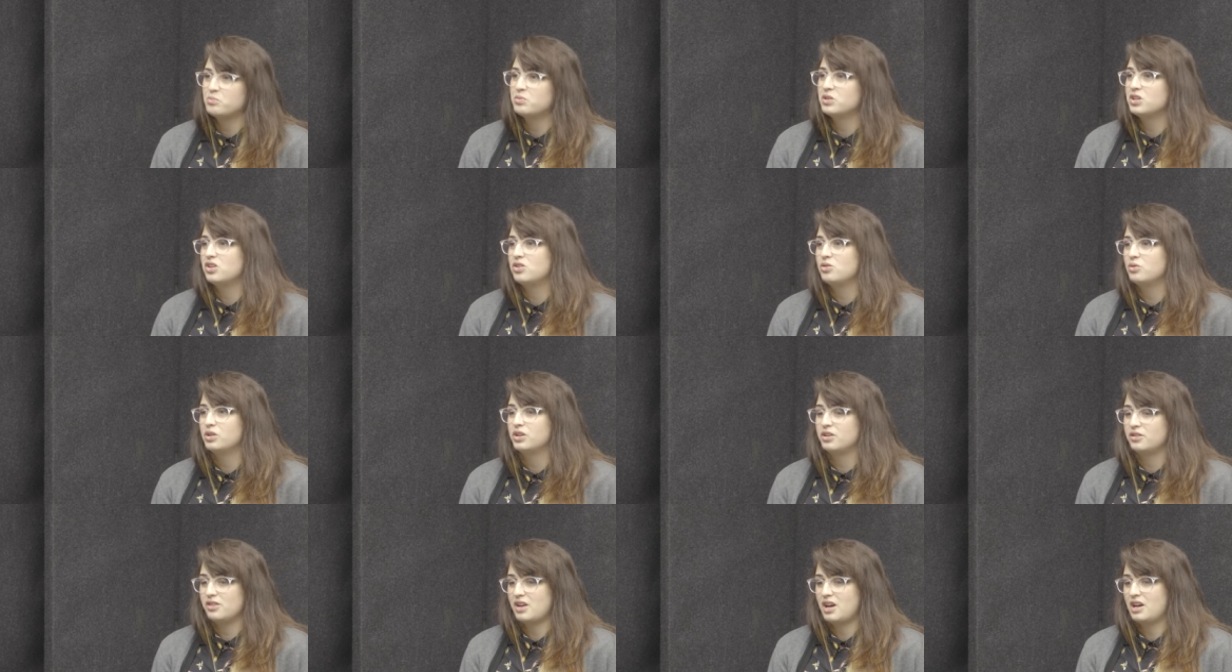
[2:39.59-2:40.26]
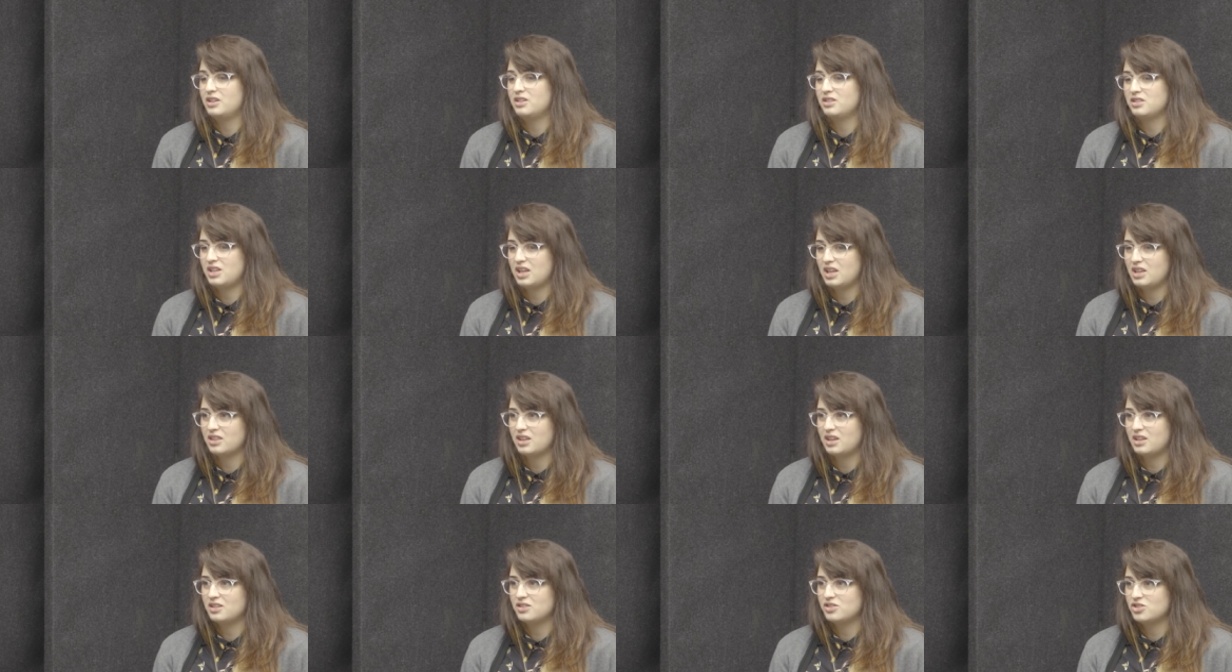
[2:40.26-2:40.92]
but you learn how to
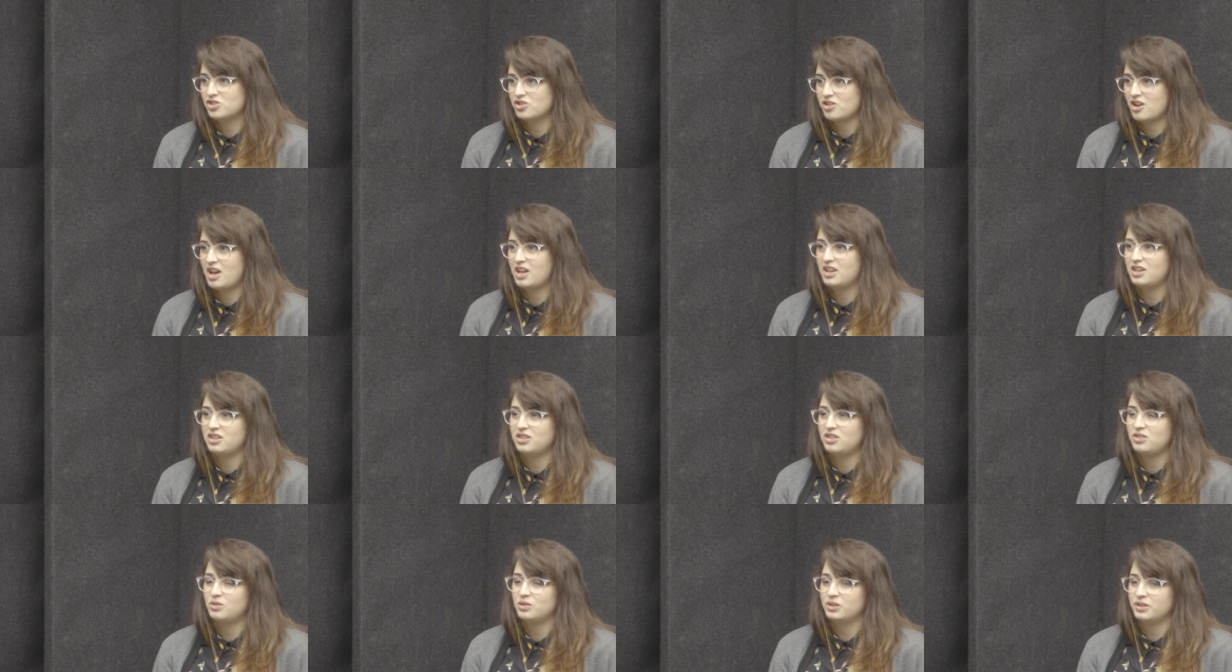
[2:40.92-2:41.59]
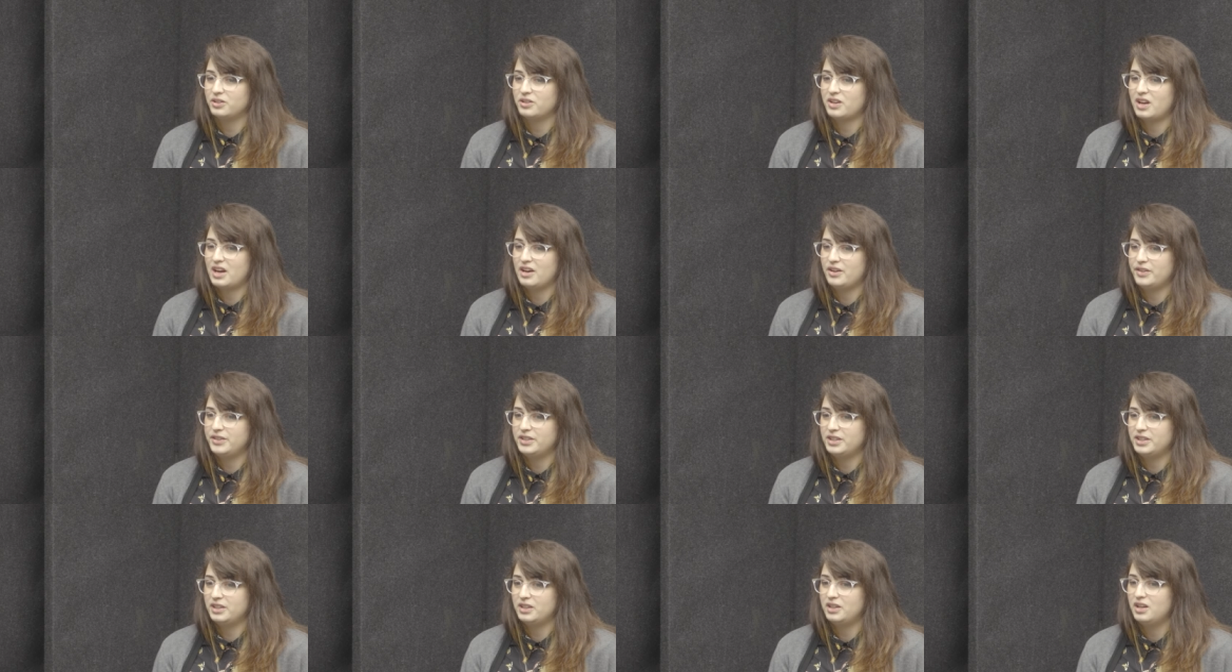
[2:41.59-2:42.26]
take that in stride and you learn how
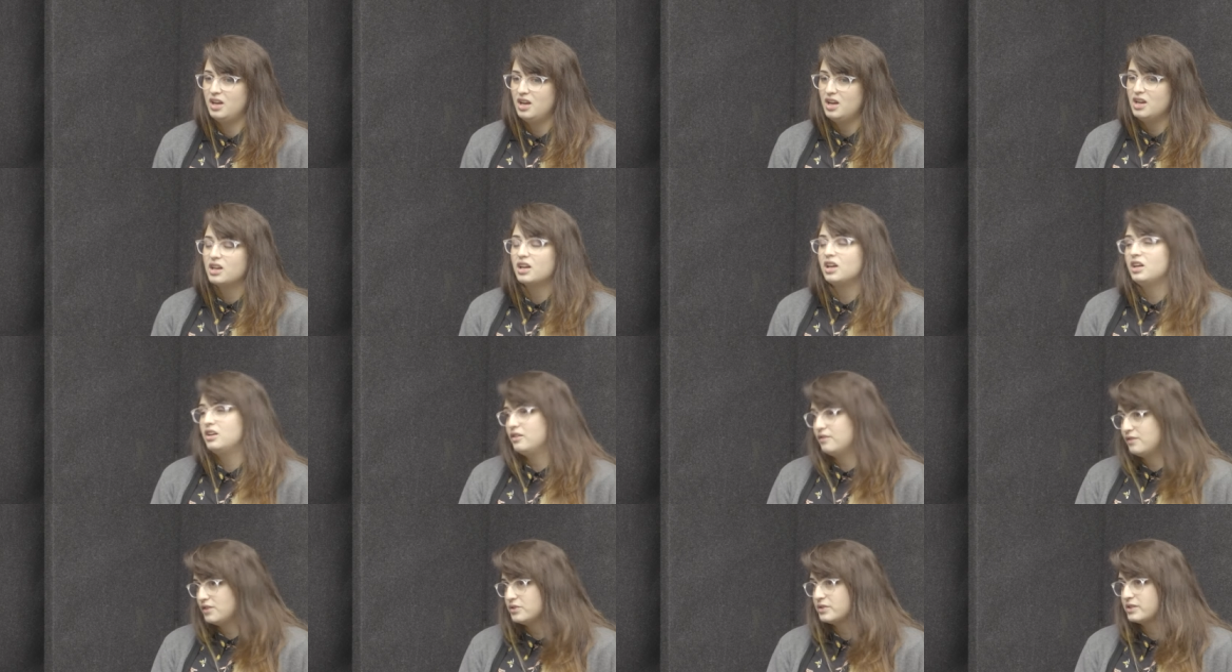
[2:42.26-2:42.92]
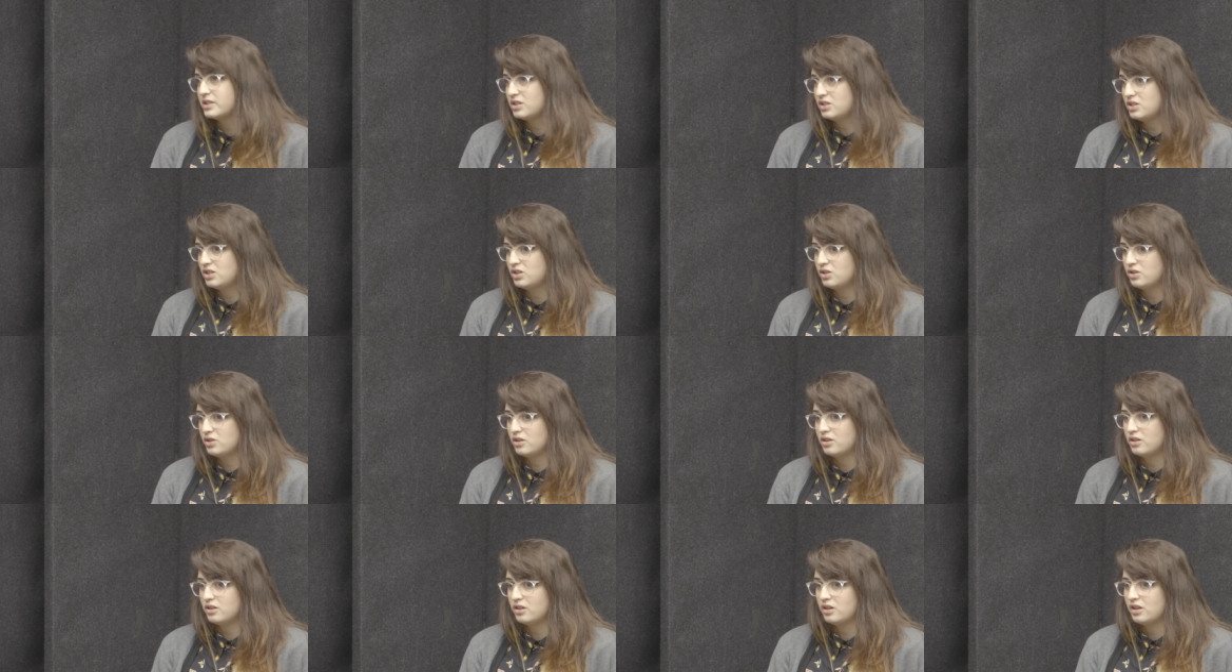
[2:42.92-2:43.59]
to kind of use it to
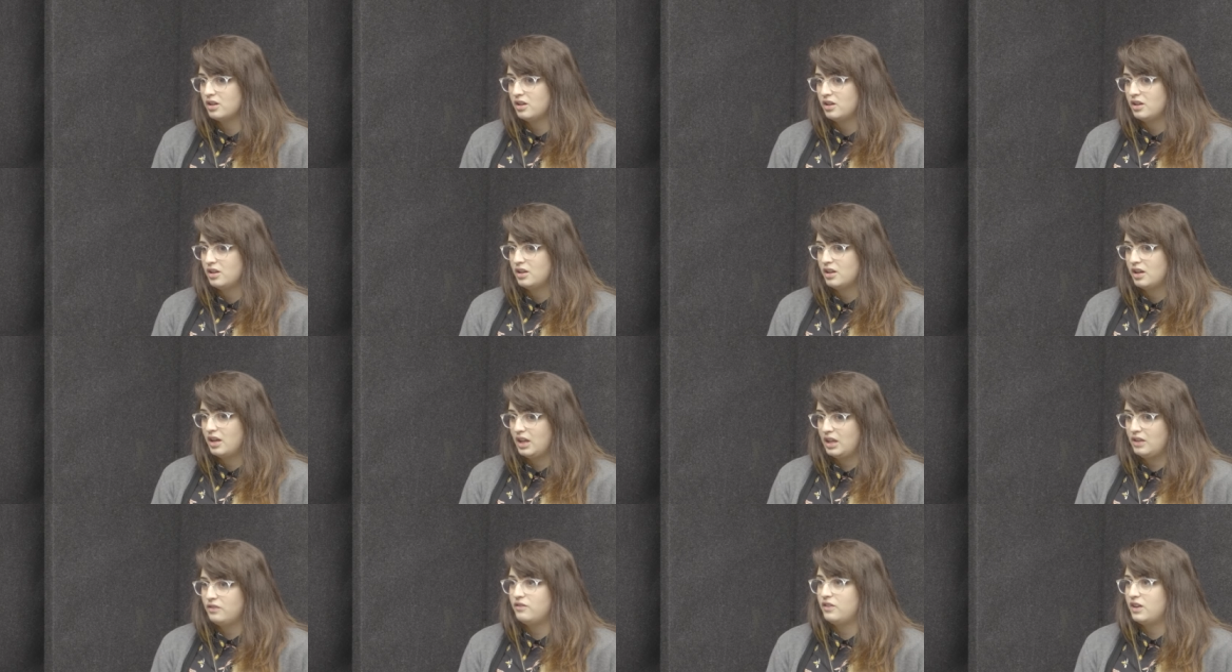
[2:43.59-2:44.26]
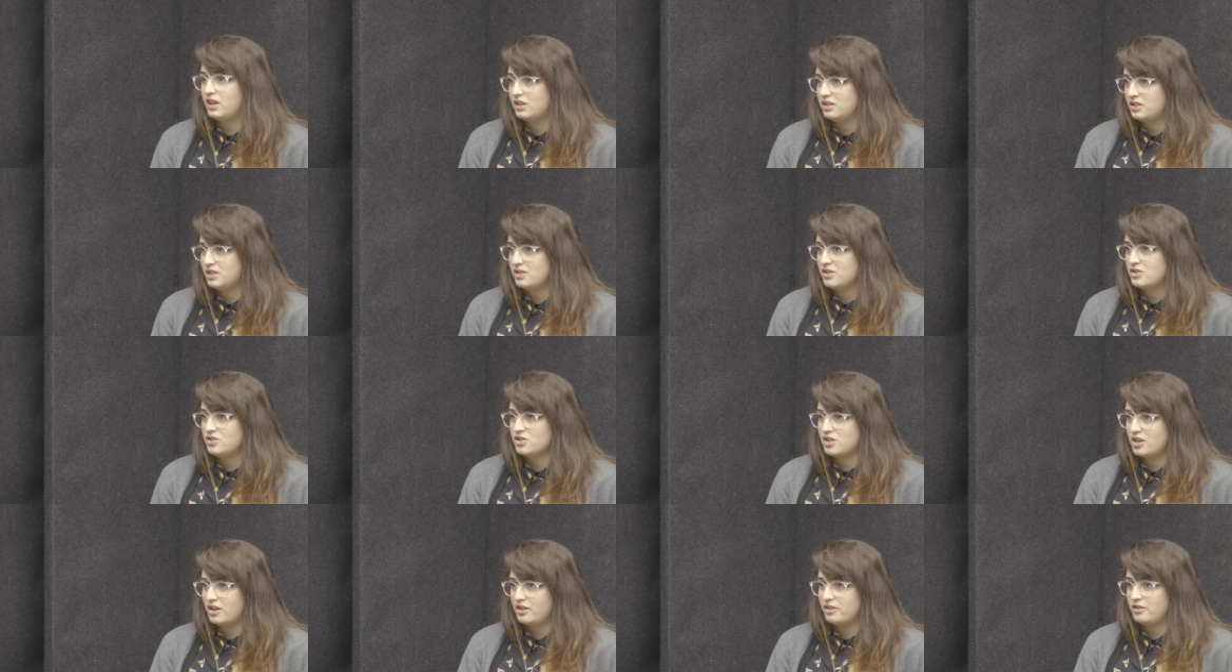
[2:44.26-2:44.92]
your
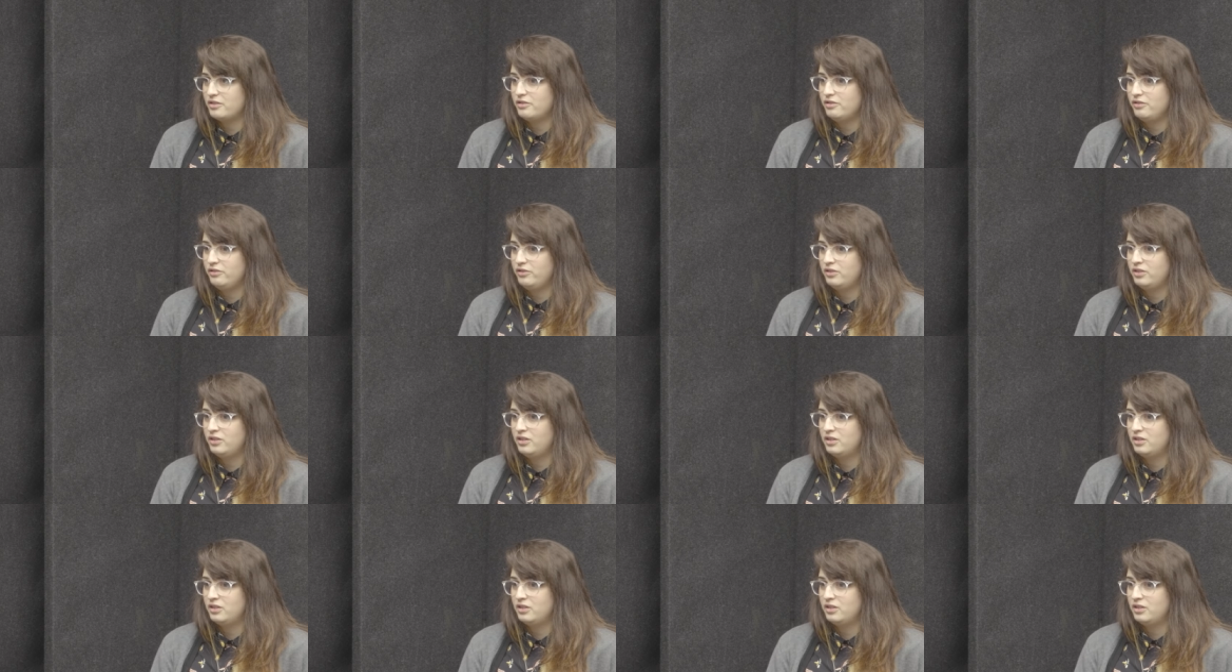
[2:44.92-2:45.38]
advantage of